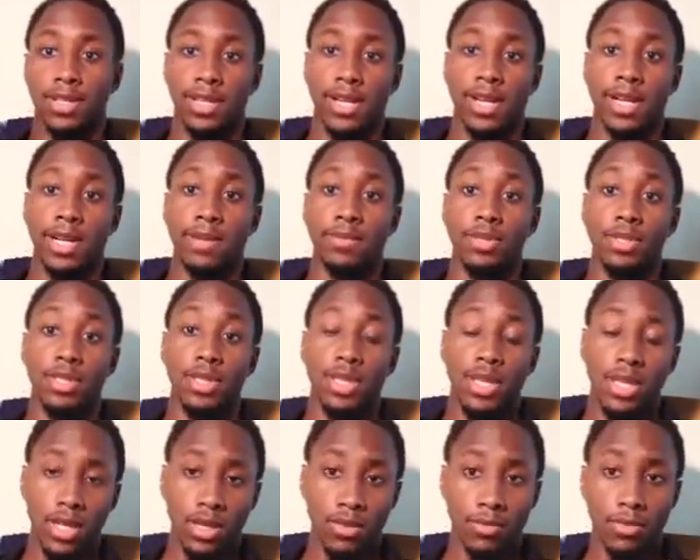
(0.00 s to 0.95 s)
Shout out God bless
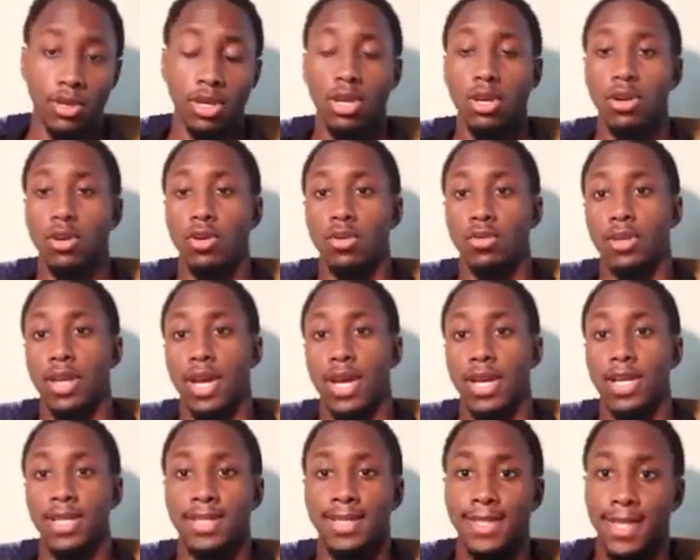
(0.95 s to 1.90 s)
him on that.
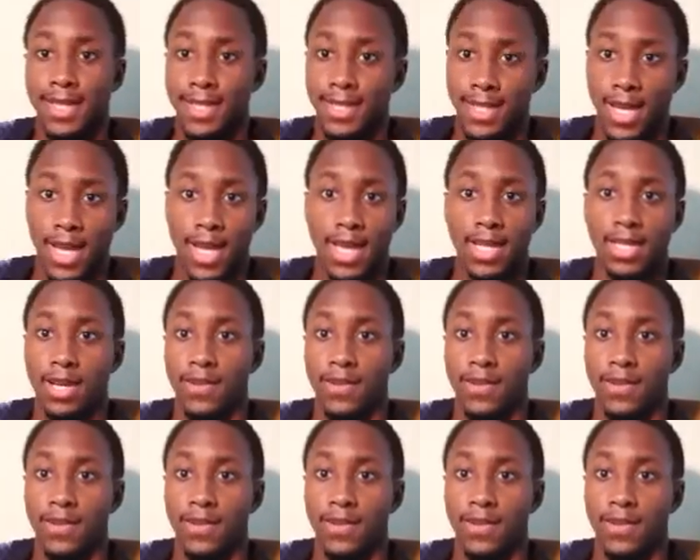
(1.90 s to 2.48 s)
He's six eight.